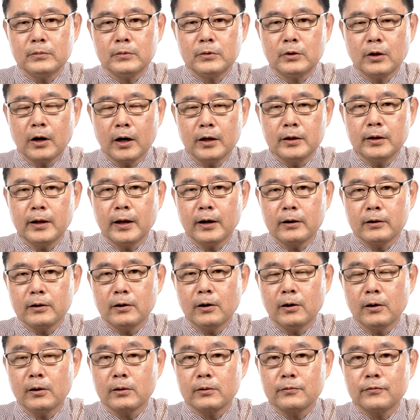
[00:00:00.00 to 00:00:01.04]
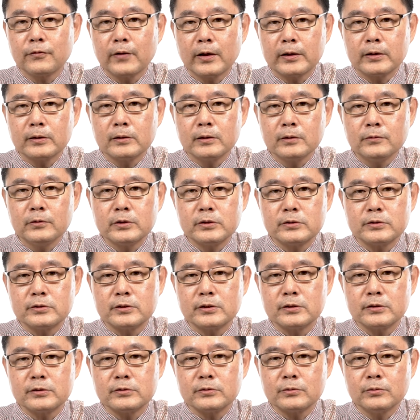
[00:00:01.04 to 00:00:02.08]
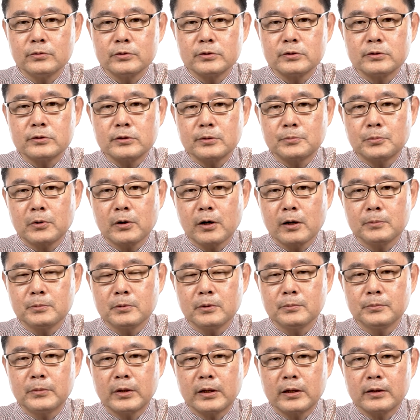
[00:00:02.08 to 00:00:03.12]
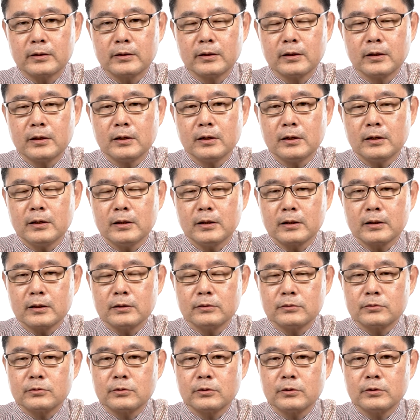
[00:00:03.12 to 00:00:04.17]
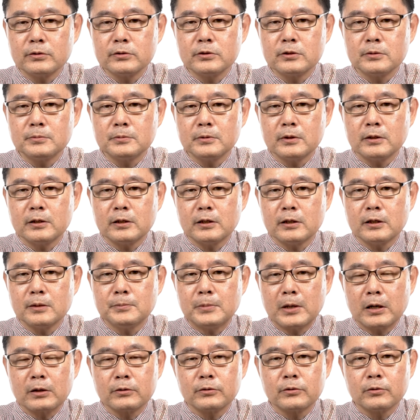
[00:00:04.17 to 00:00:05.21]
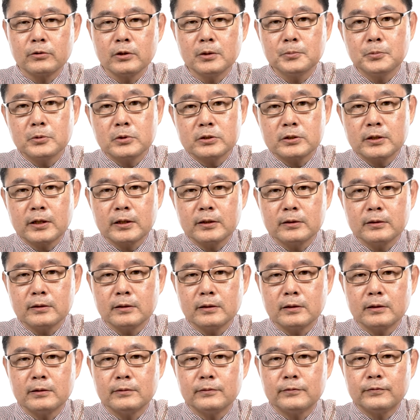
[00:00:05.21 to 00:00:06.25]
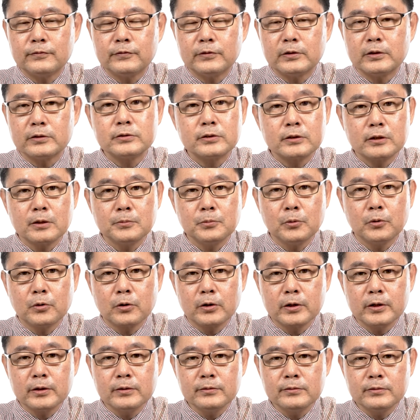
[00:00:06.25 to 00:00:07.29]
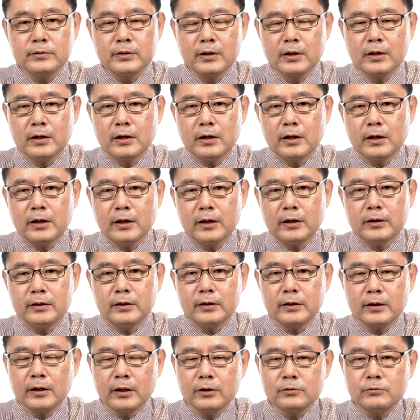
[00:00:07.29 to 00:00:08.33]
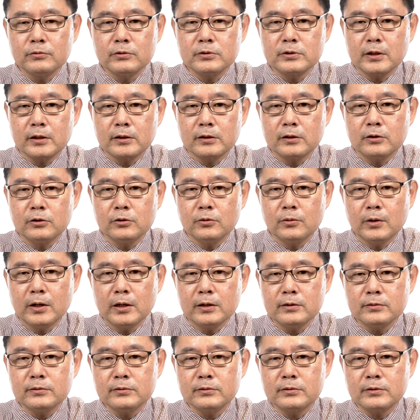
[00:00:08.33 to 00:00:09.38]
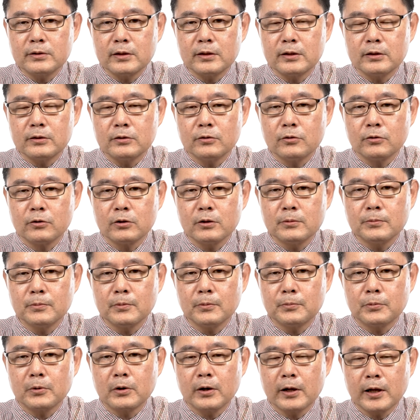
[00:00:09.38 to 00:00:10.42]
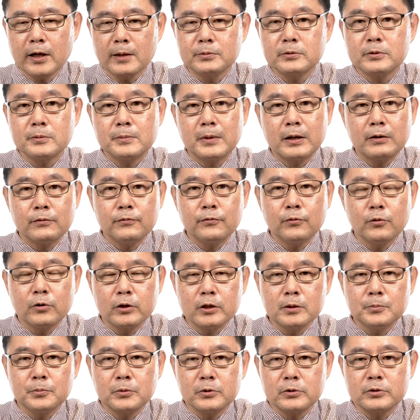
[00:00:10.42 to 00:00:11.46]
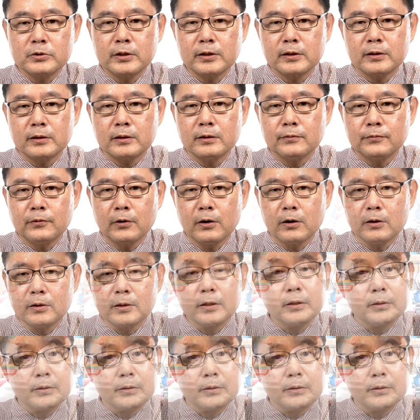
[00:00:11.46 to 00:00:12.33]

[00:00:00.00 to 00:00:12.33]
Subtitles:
non-alcoholic fatty liver disease, which is a problem that concerns about 30% of Singaporeans, and in countries like the US and in Europe, perhaps about 40% of all